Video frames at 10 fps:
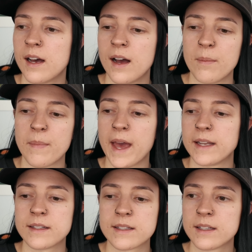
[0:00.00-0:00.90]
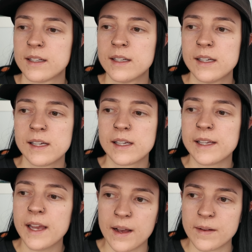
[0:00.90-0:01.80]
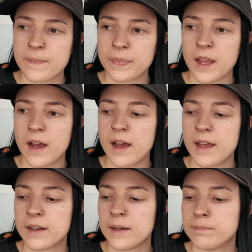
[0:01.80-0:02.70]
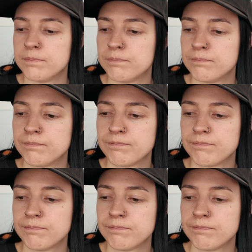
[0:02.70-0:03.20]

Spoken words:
And yeah, I